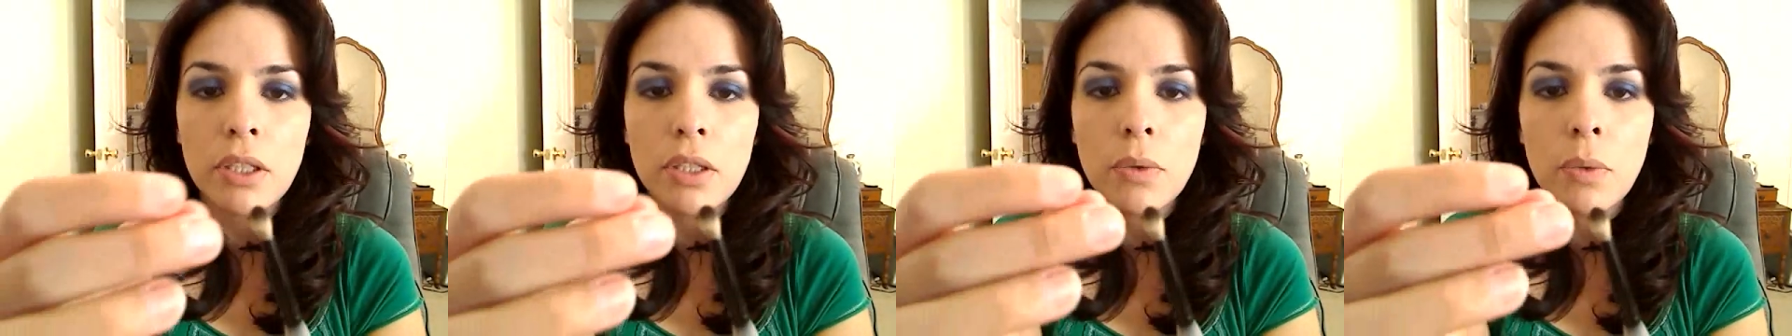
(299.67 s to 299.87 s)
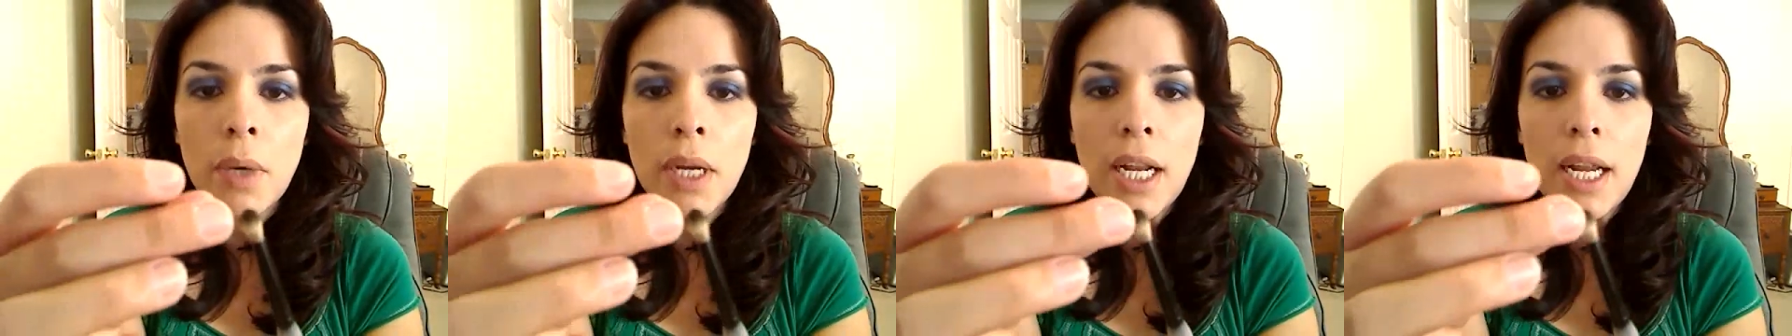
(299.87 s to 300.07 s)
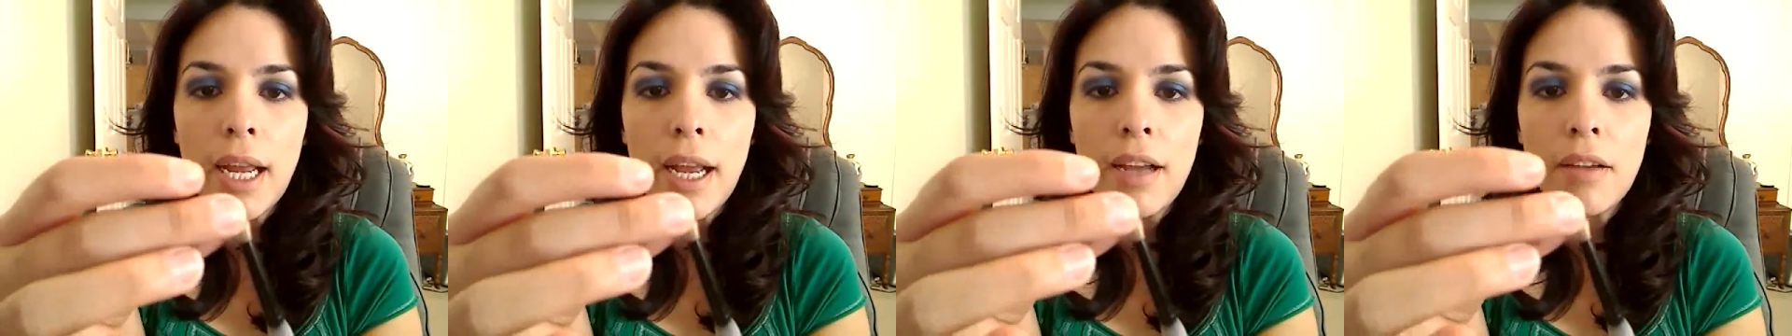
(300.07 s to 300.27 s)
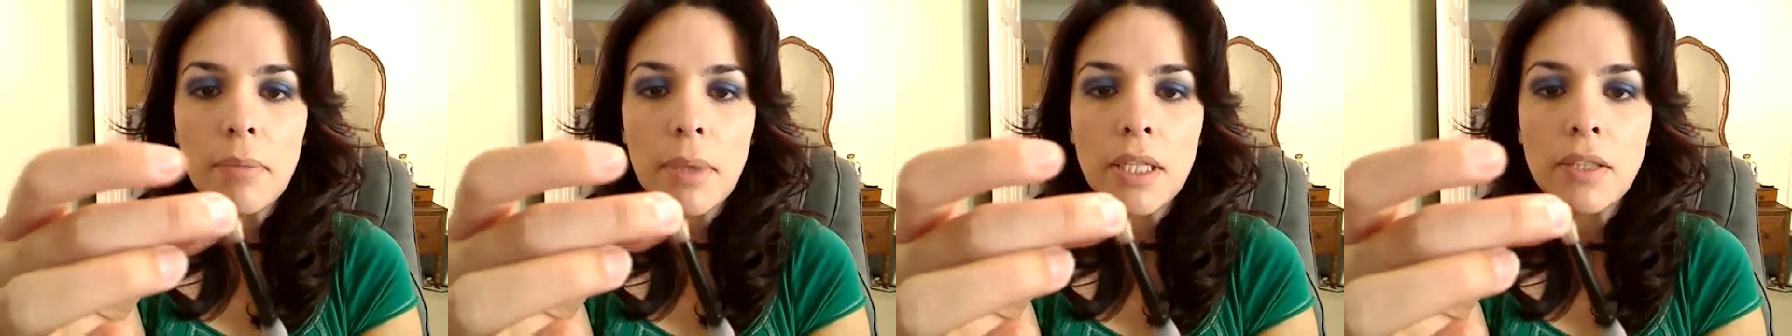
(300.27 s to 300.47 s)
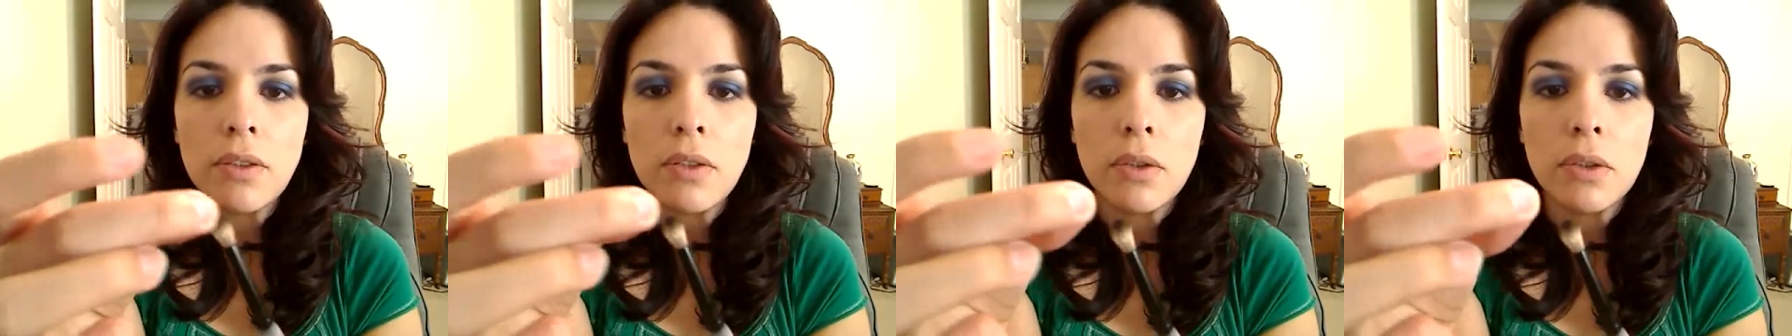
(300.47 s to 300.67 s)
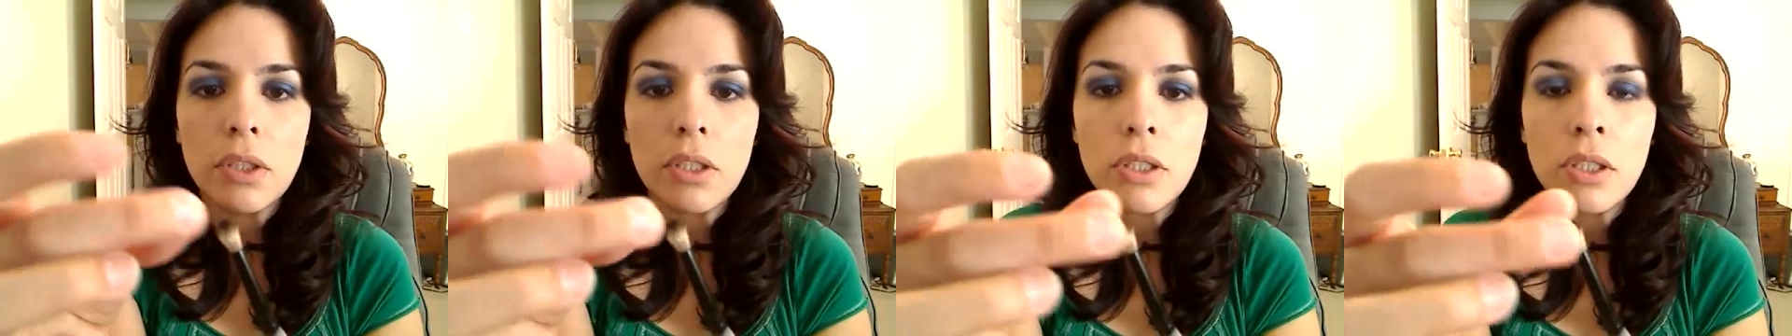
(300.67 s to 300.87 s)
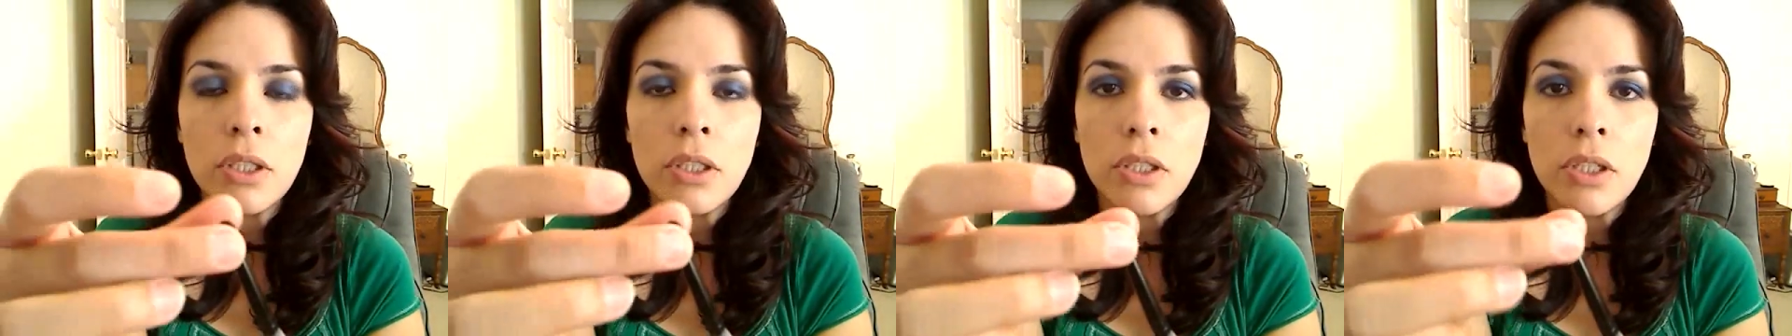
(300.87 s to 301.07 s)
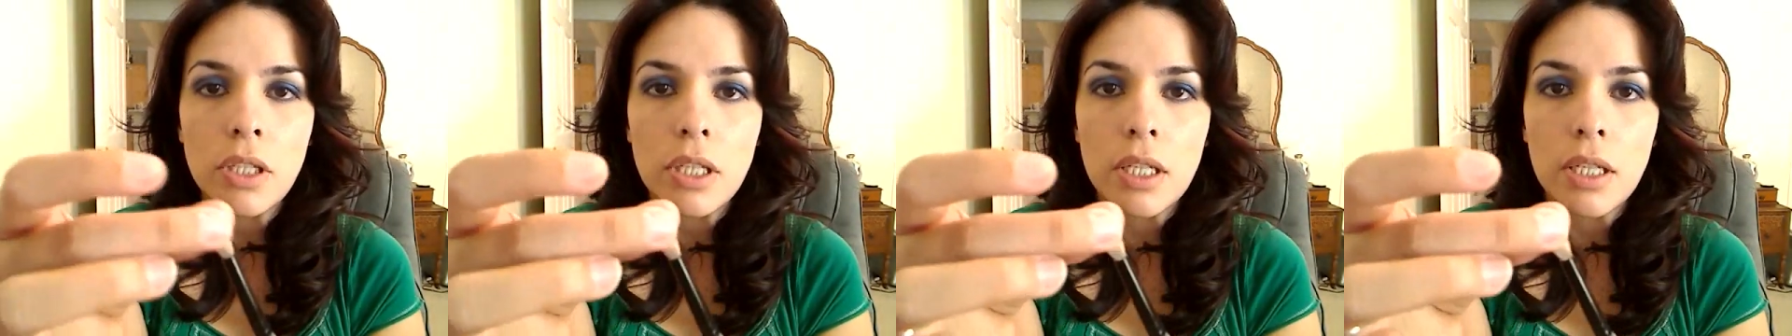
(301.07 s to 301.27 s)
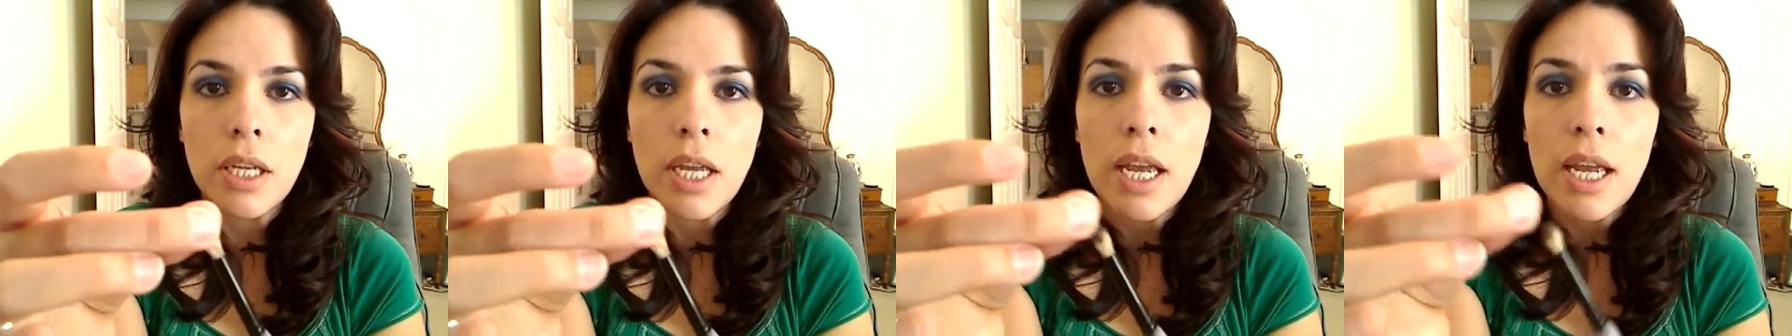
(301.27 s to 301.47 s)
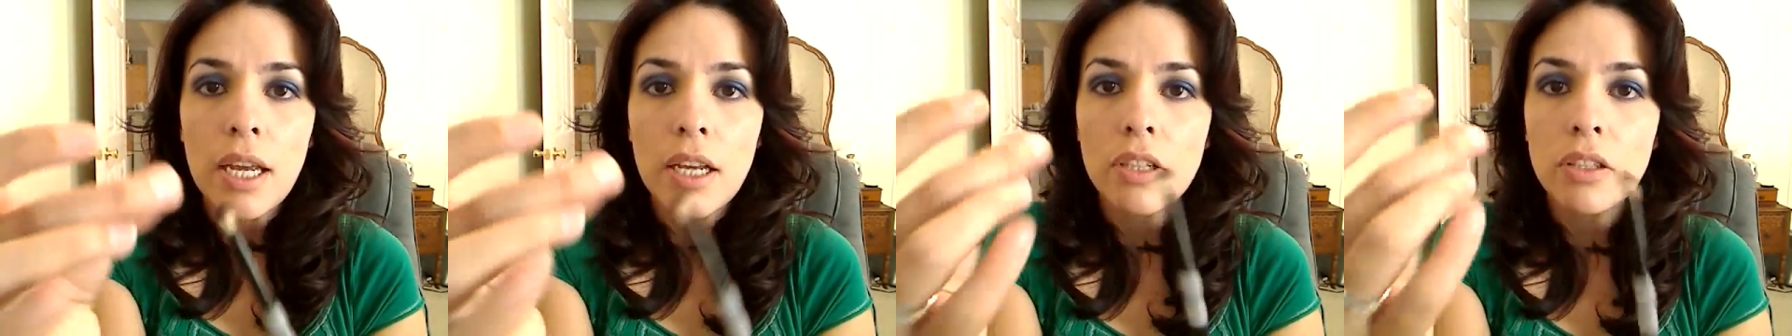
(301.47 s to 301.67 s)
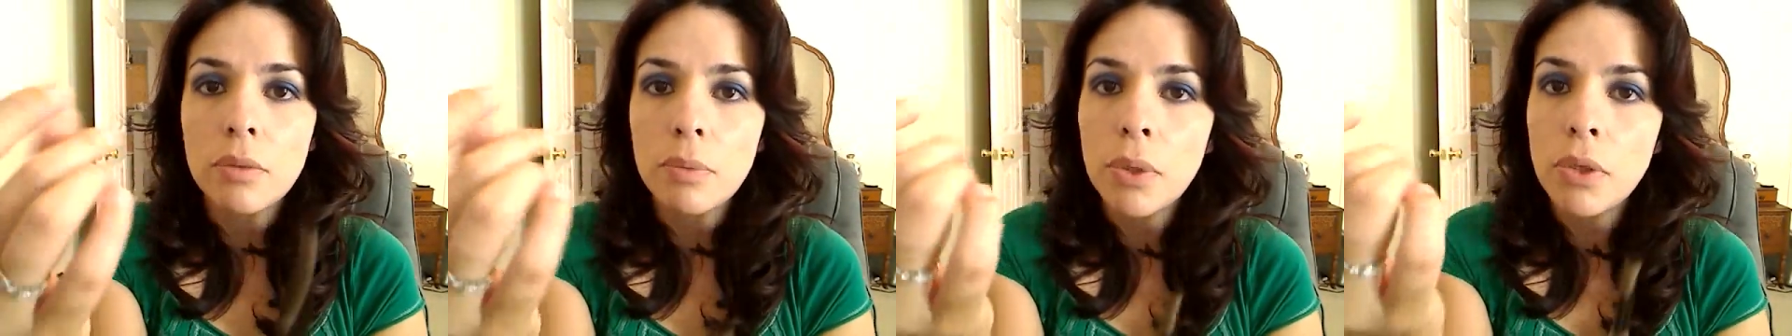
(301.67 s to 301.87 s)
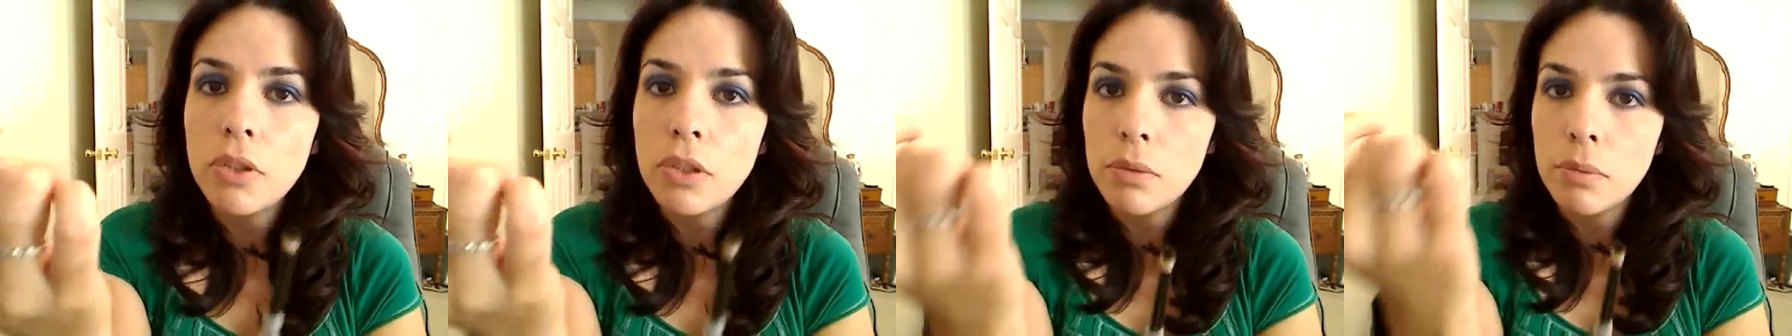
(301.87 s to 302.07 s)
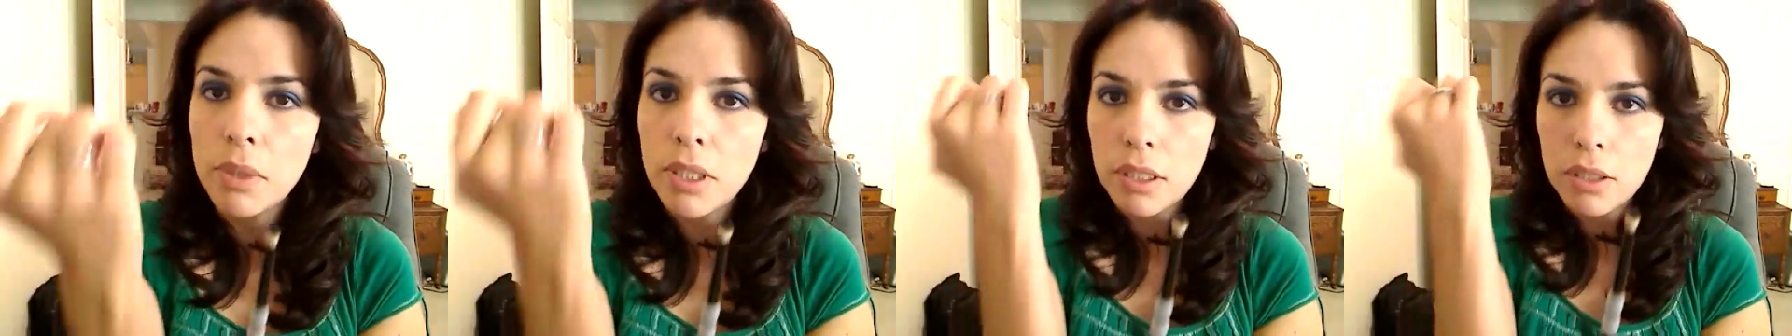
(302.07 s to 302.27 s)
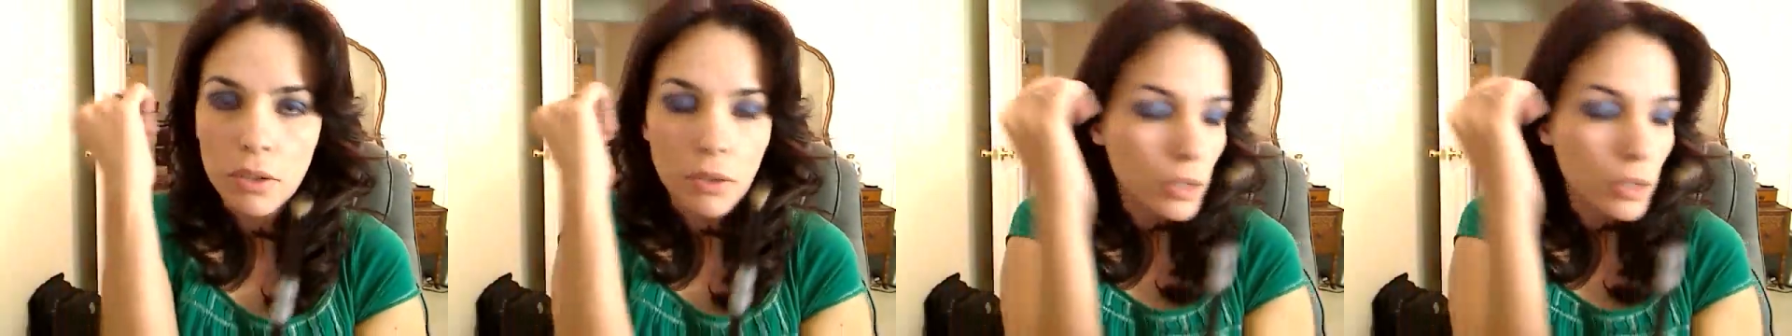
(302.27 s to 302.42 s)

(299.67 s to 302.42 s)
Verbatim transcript: and the one I have by Sonia Kashuk is supposed to be a